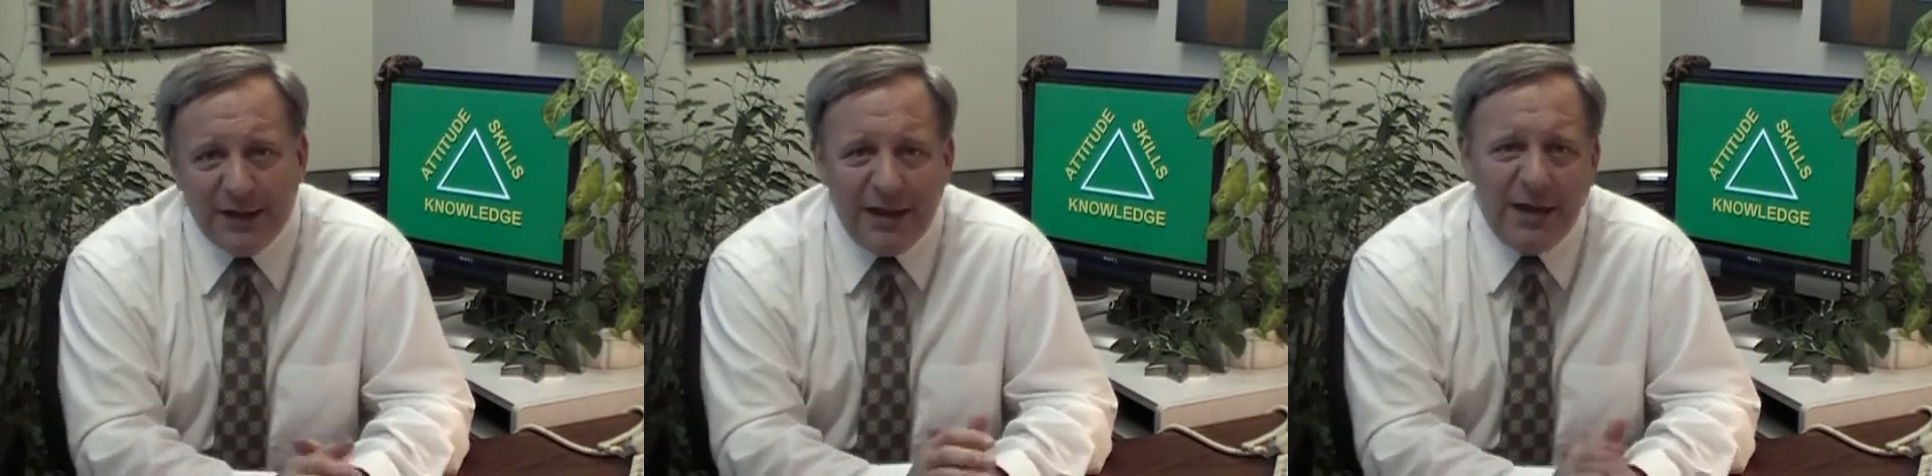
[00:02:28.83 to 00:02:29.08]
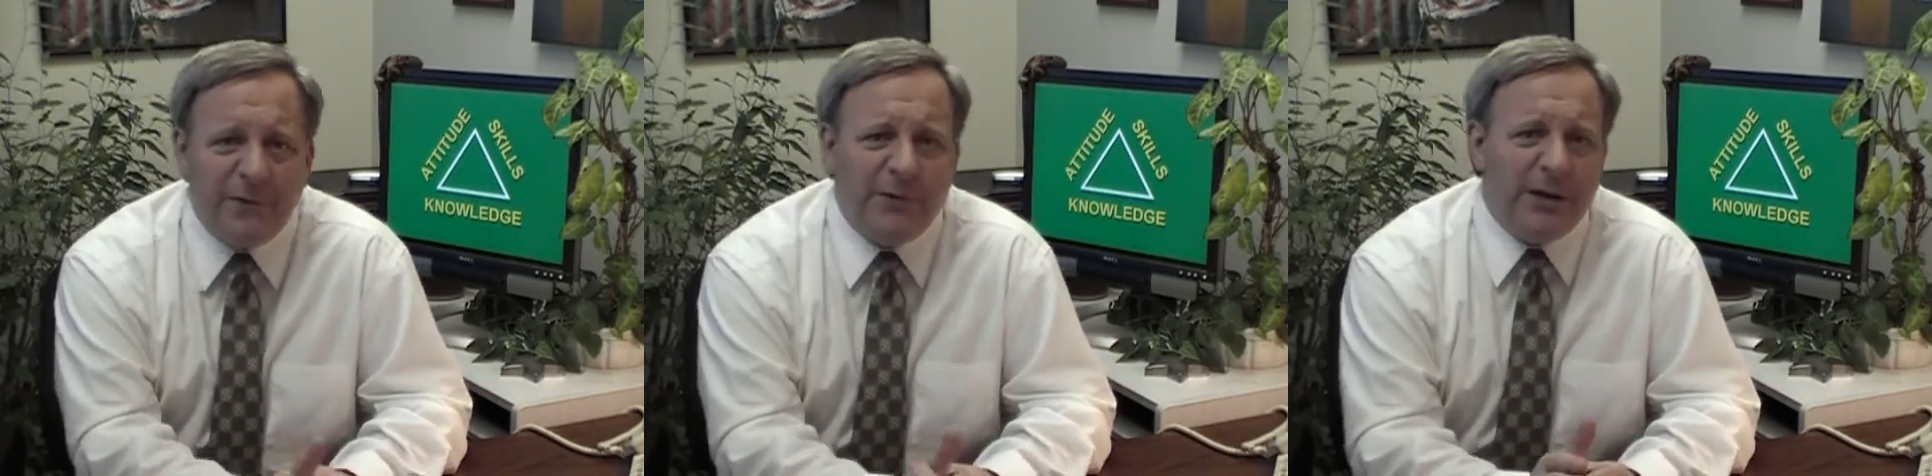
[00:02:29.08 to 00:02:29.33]

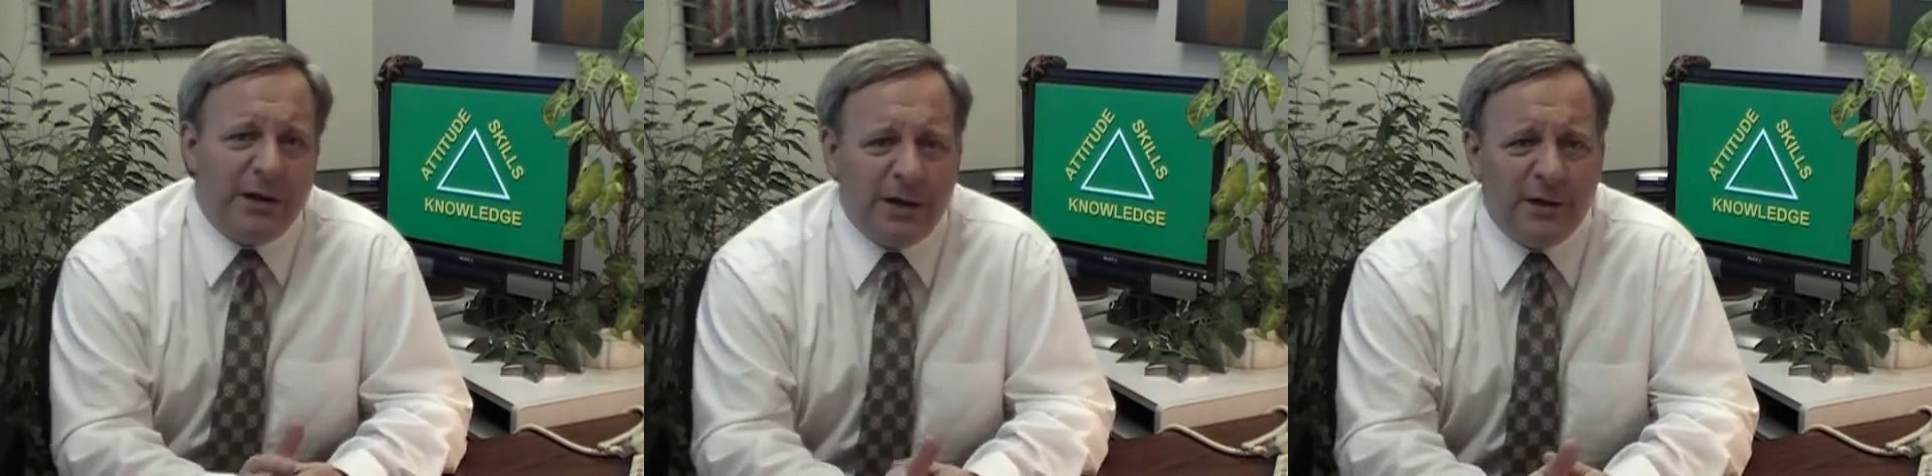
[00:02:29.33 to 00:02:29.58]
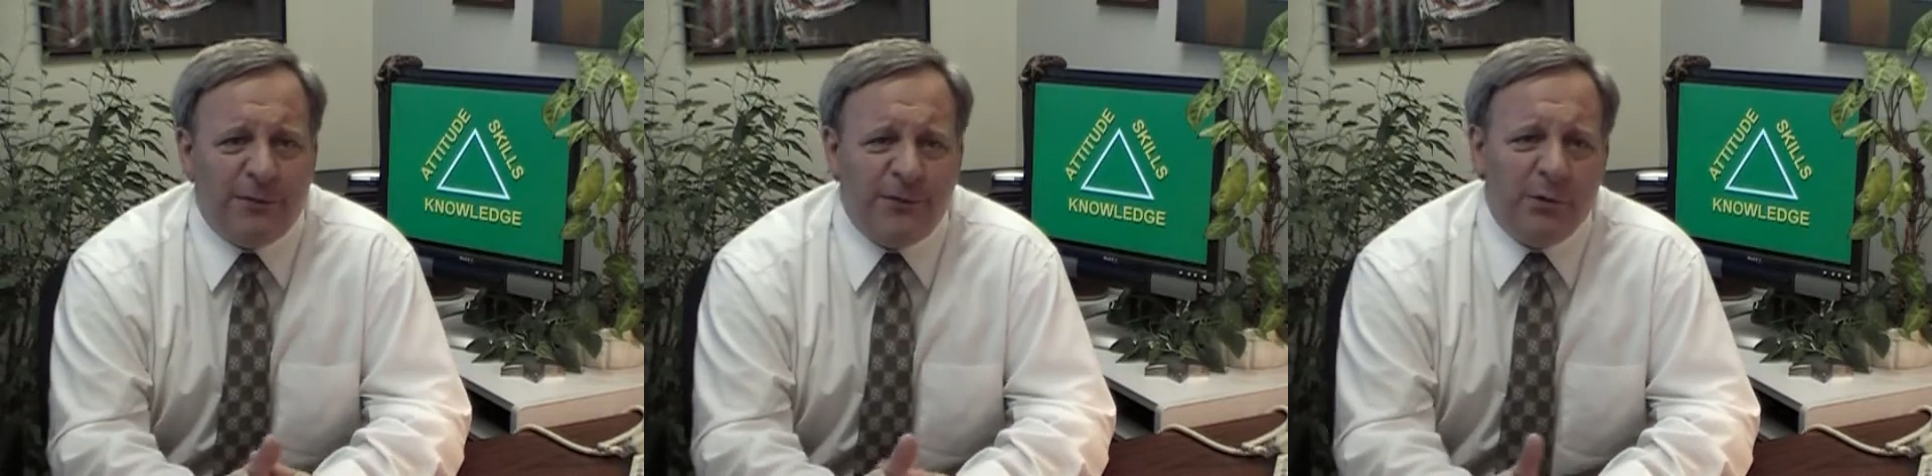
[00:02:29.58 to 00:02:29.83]
Even
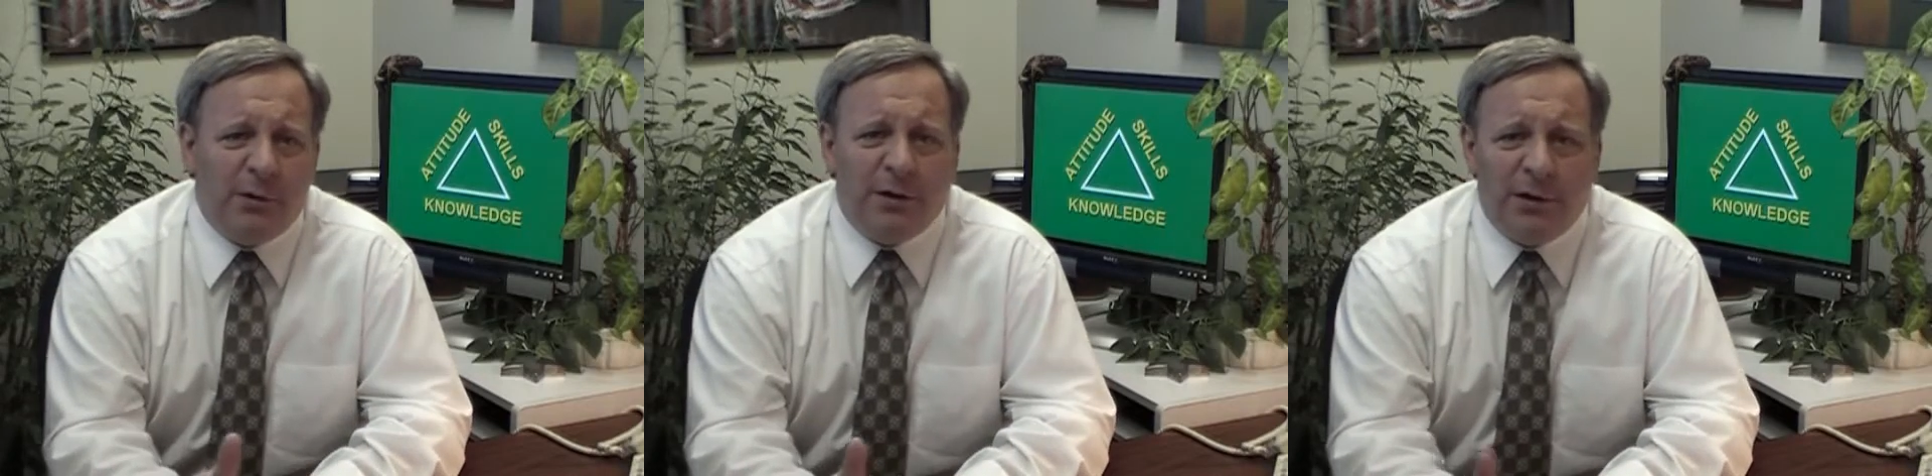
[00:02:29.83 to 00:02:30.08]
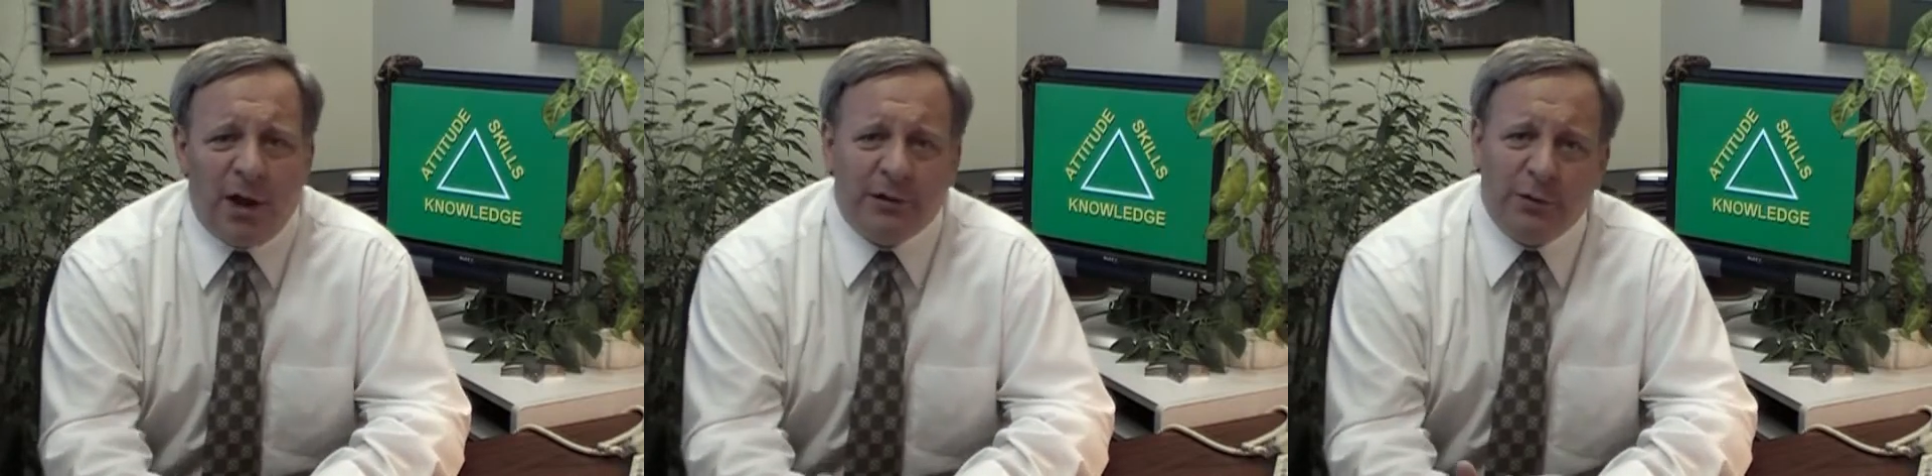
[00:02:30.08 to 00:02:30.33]
if you are
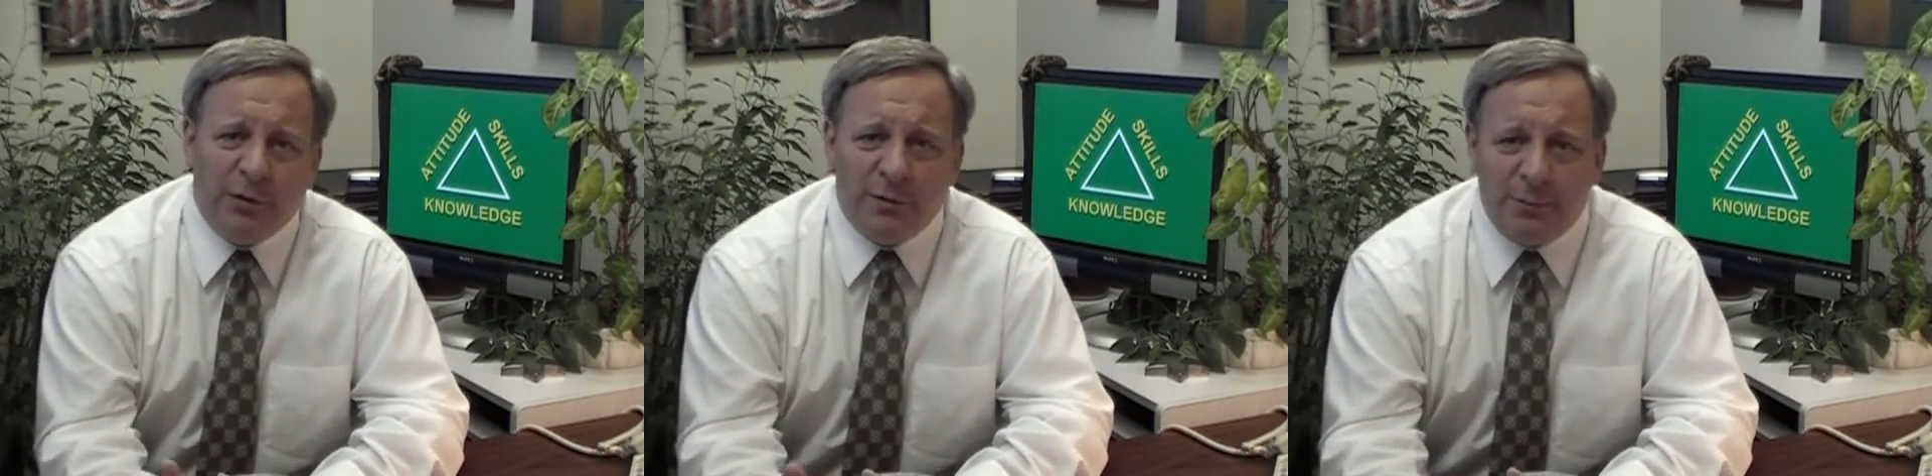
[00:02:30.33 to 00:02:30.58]
not going